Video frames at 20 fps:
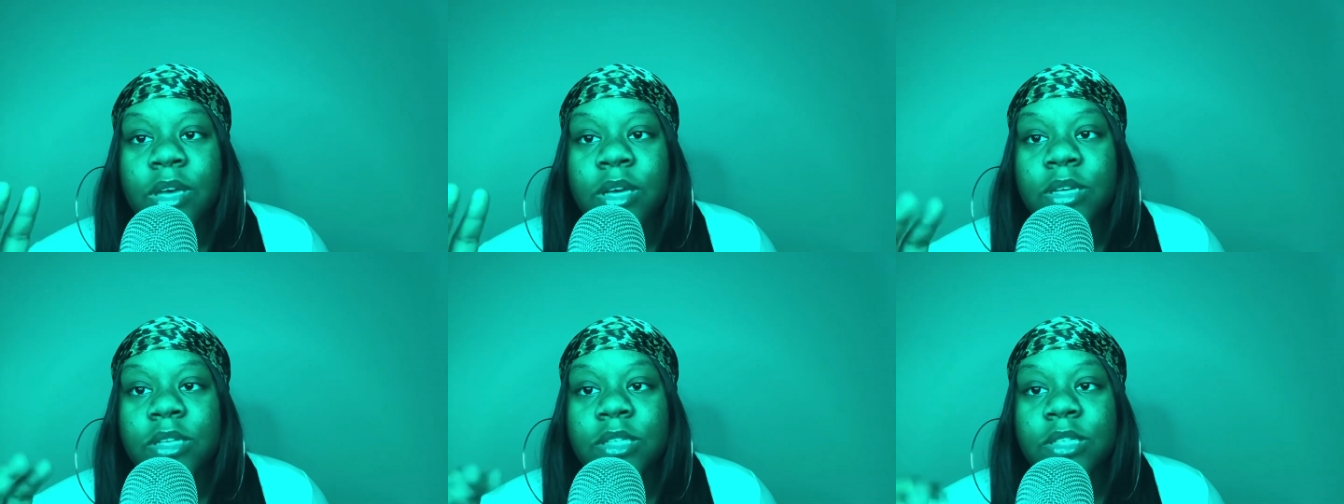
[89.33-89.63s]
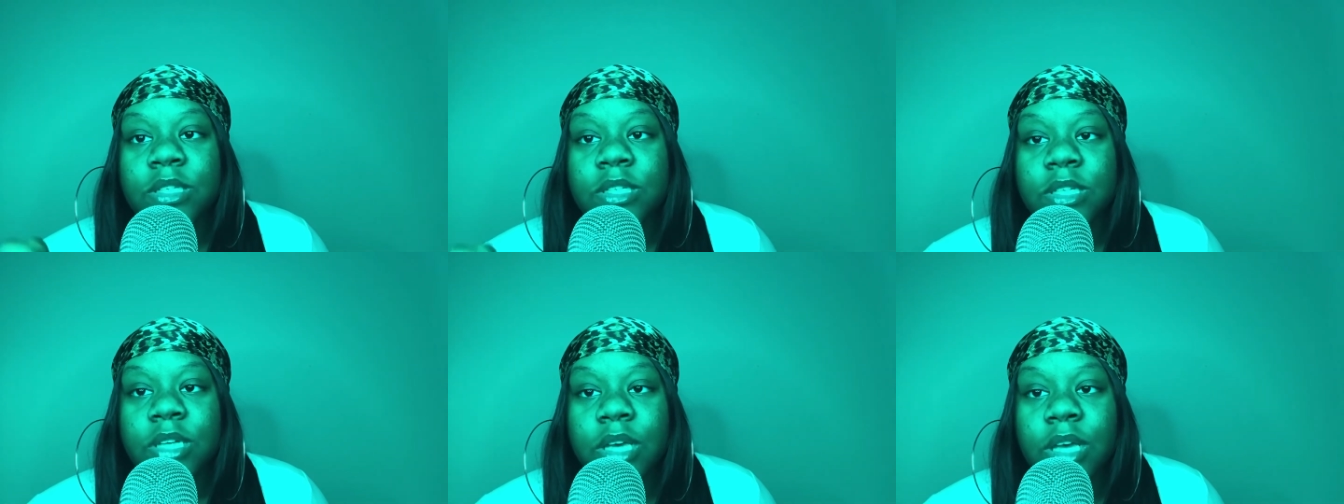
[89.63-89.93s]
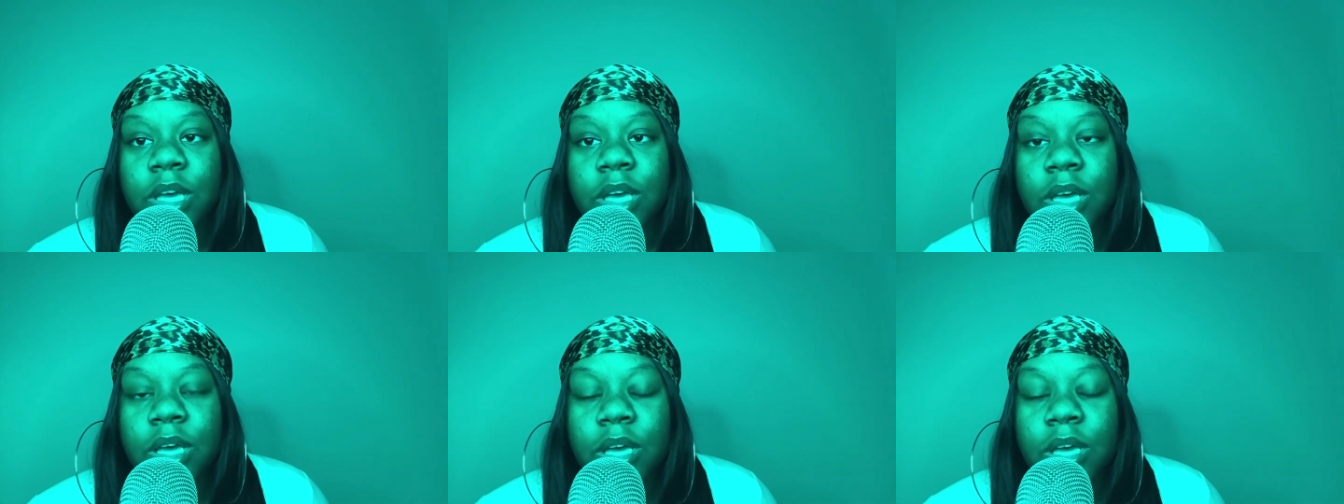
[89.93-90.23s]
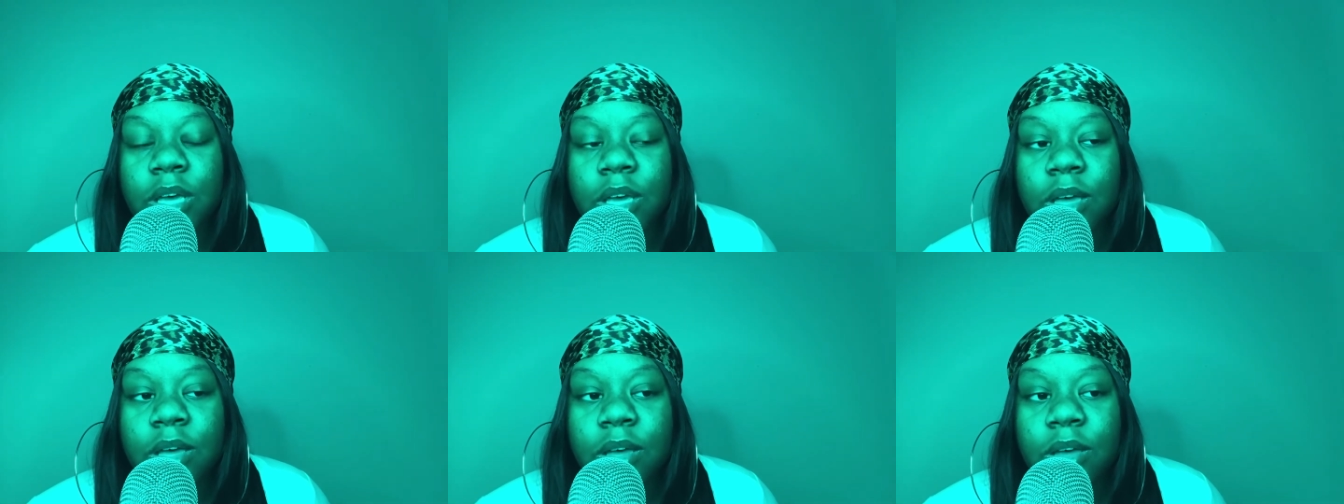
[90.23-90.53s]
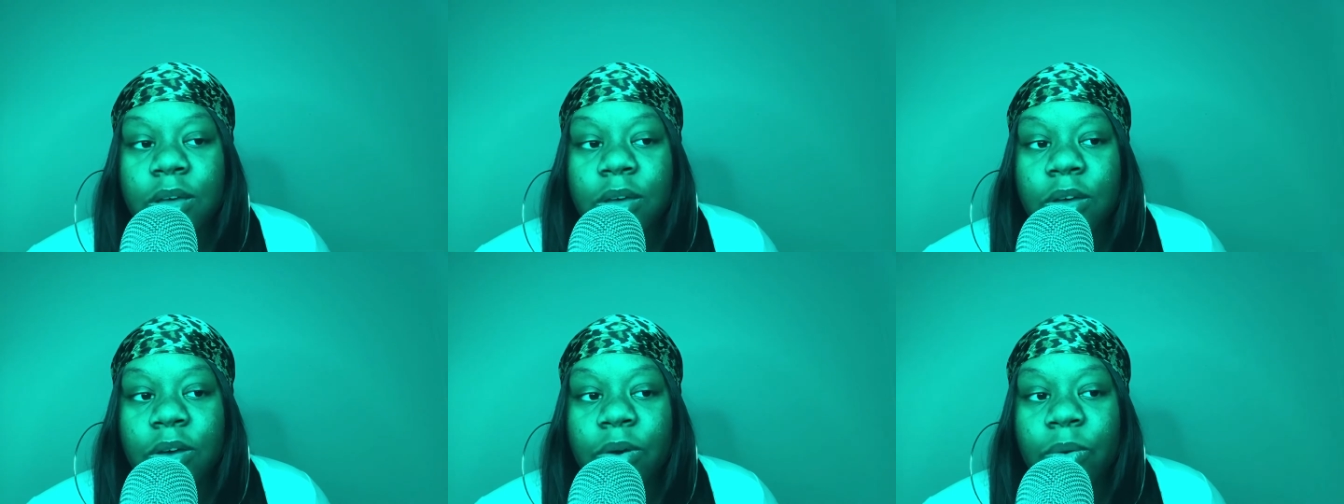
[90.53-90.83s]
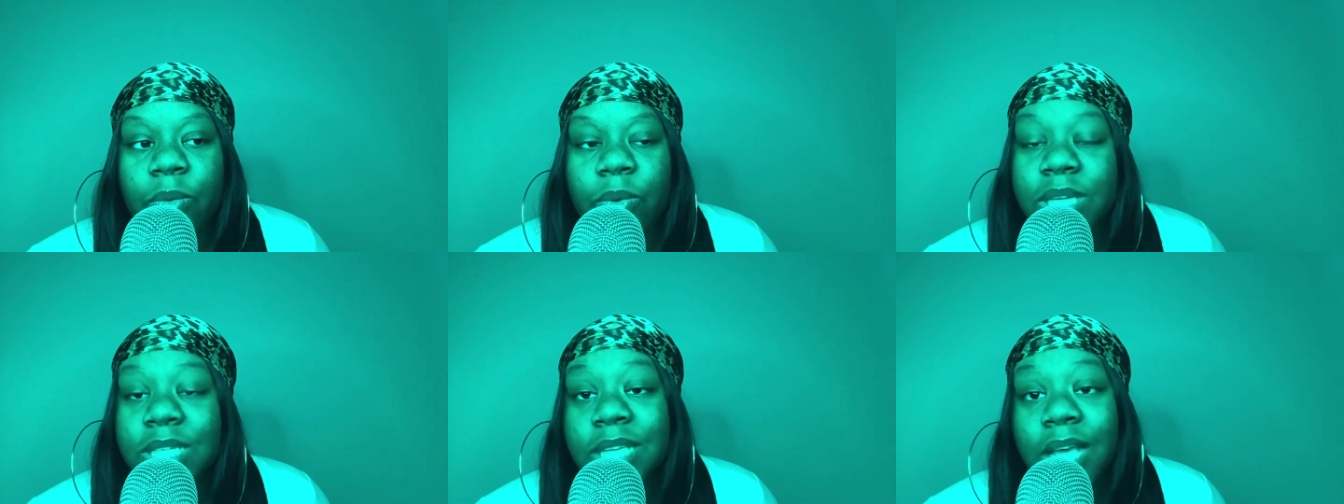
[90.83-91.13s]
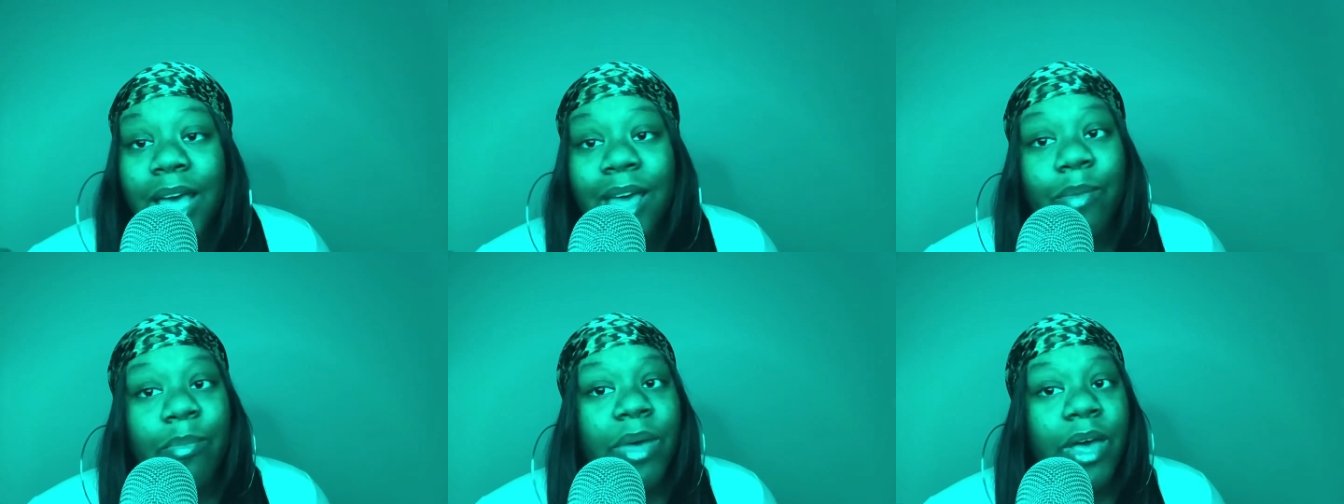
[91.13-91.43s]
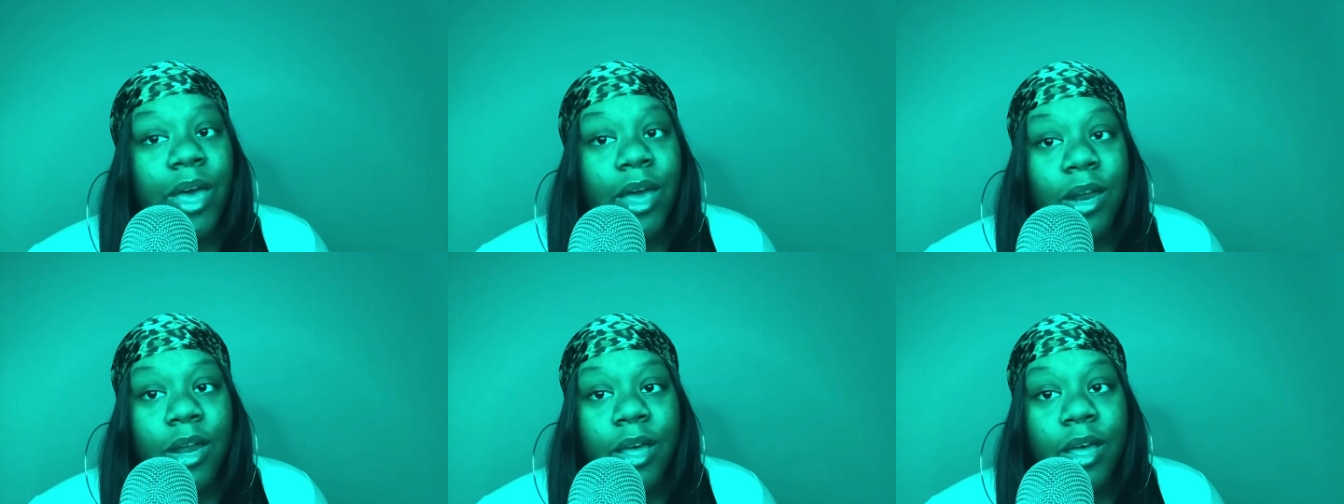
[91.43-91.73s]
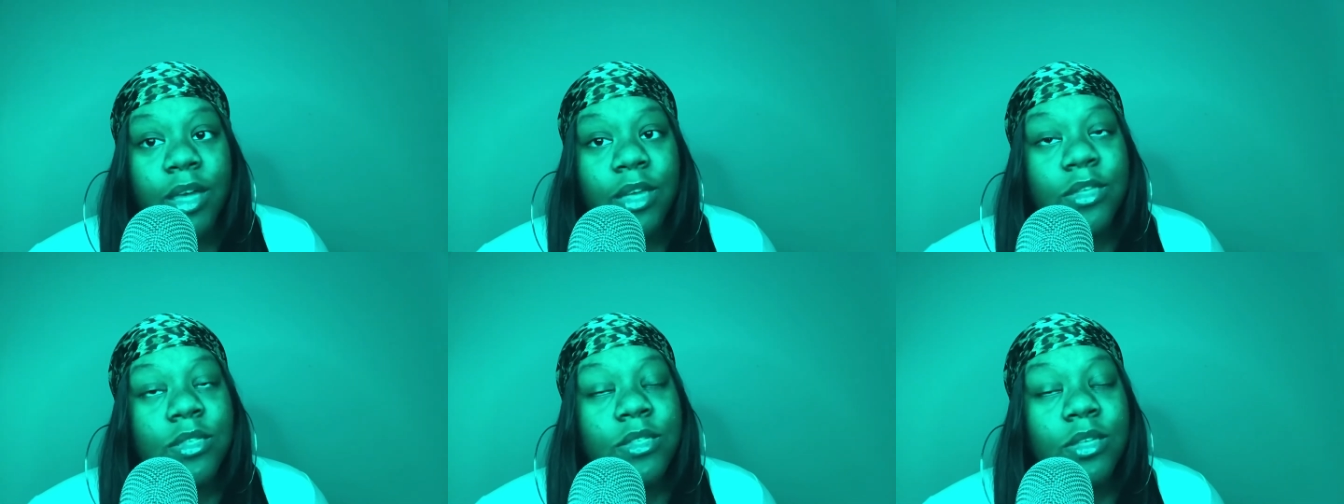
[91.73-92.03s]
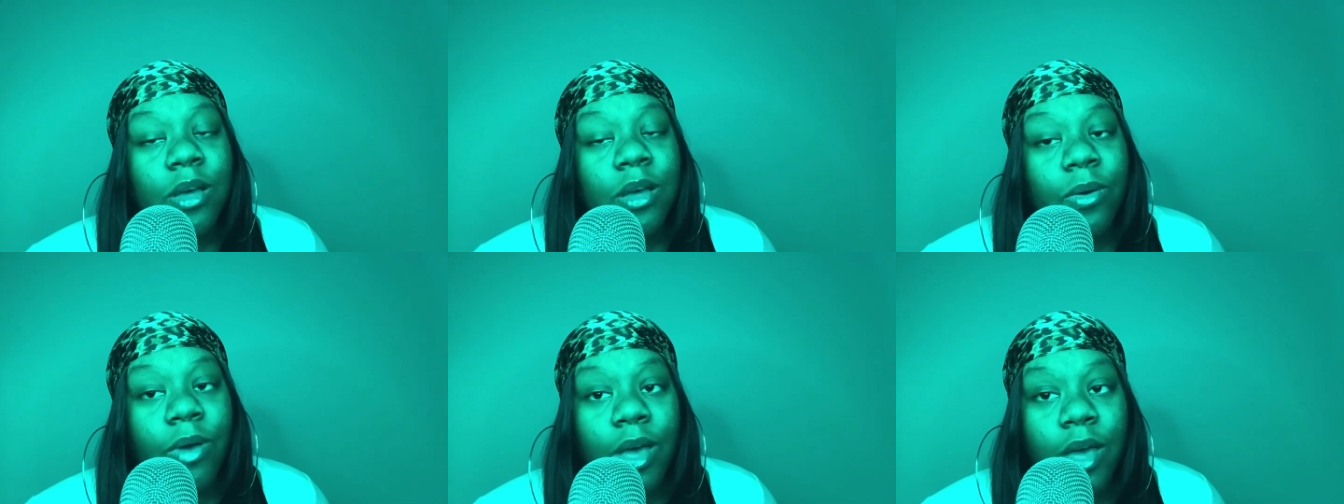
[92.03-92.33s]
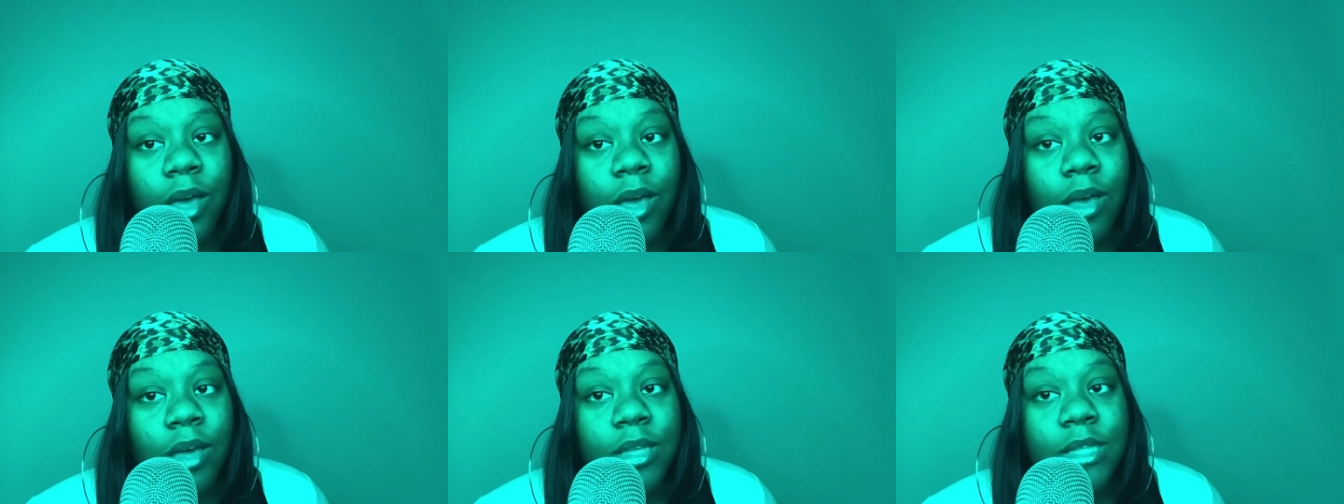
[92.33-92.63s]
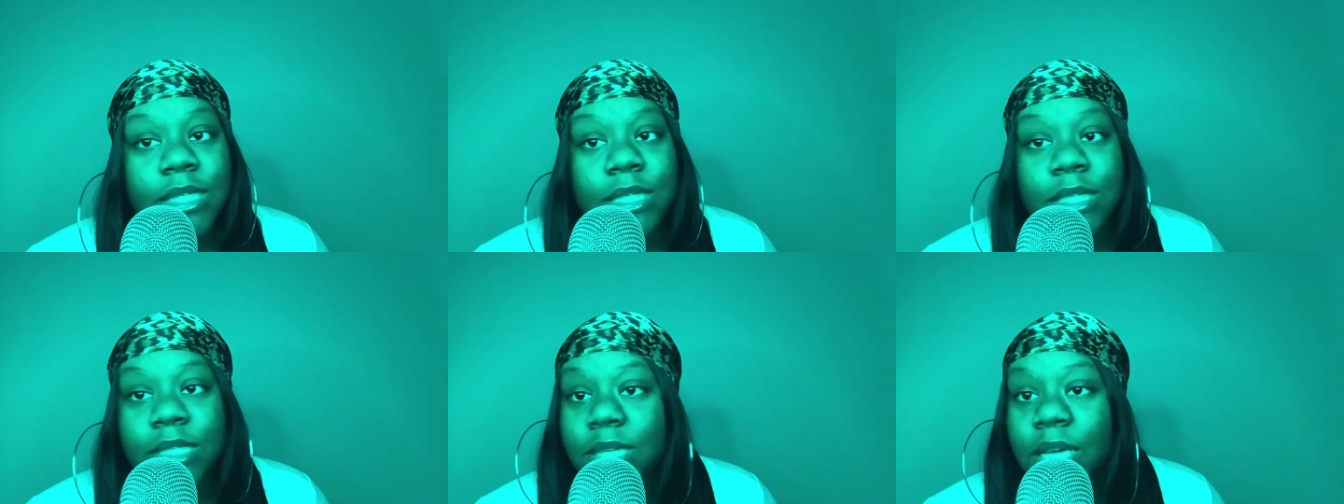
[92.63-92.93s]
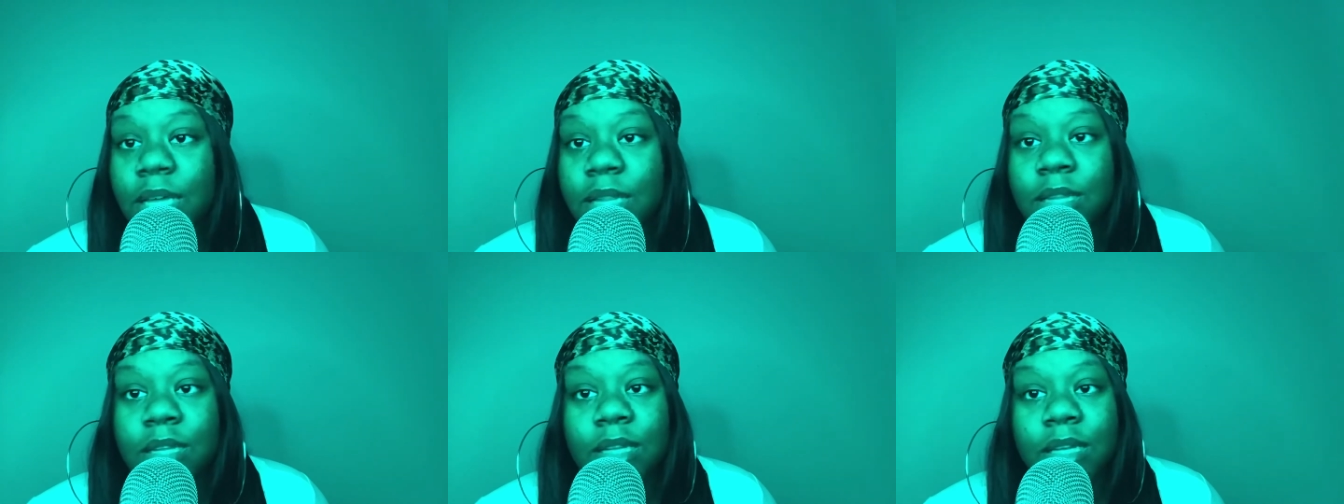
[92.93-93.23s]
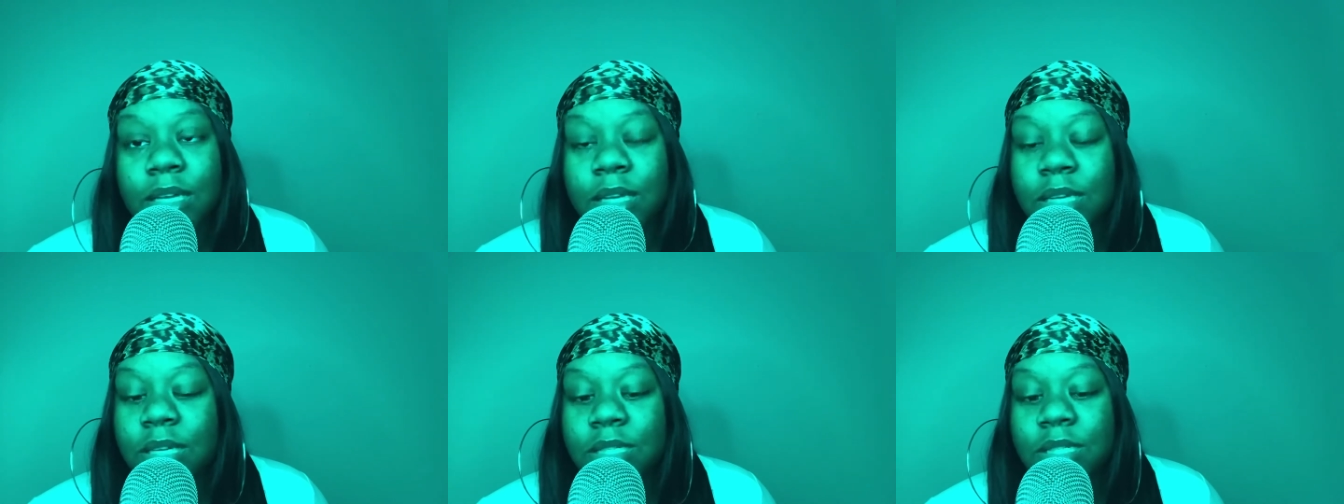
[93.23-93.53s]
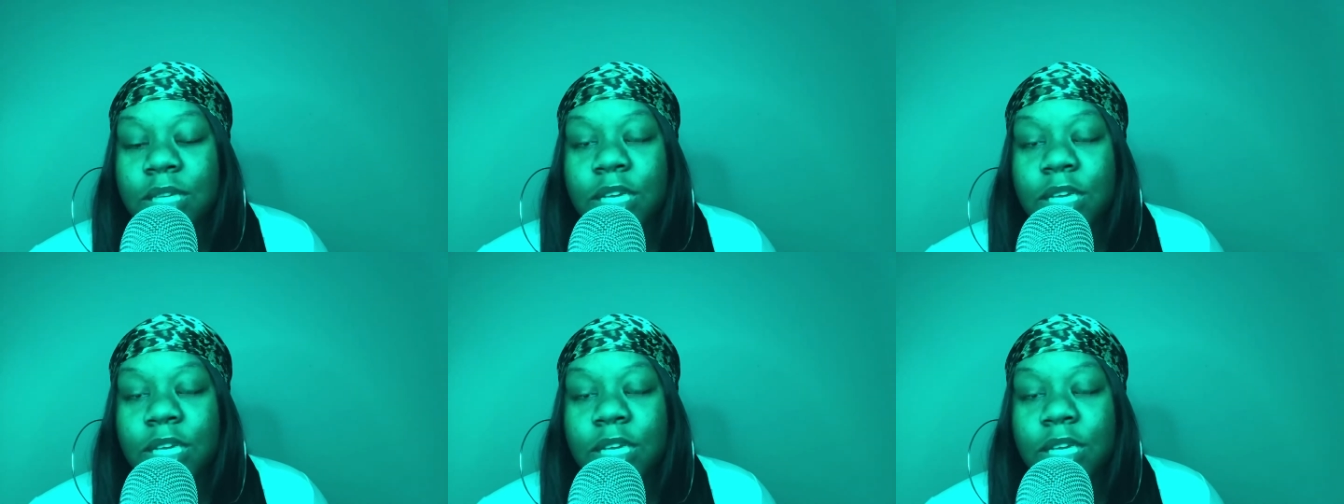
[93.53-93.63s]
she was a badass, okay, to say the least.